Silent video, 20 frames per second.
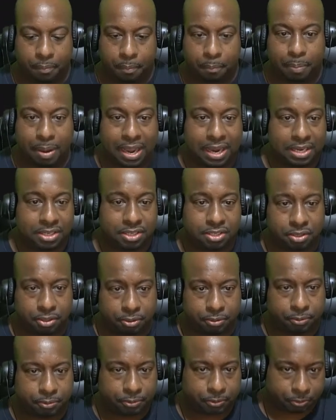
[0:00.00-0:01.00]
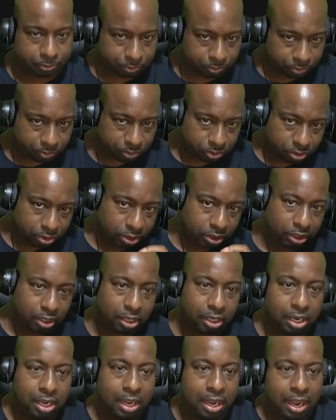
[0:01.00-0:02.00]
Paste,
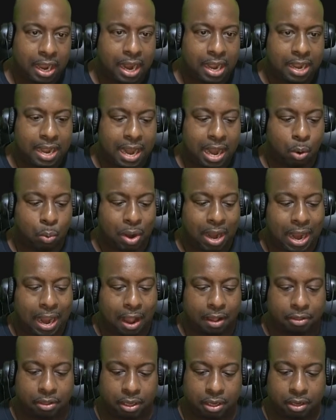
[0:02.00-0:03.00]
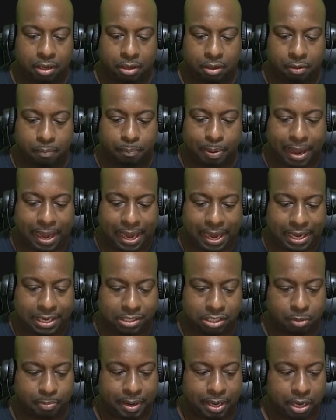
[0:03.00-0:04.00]
and now we have the page
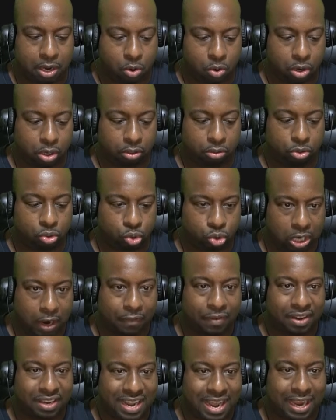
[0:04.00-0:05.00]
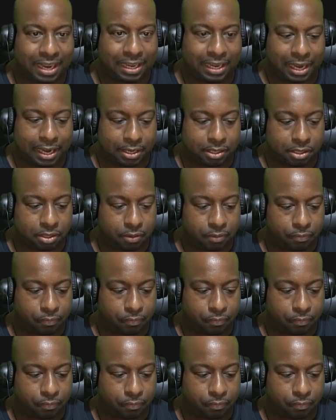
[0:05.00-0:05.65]
to be loaded, driver.get.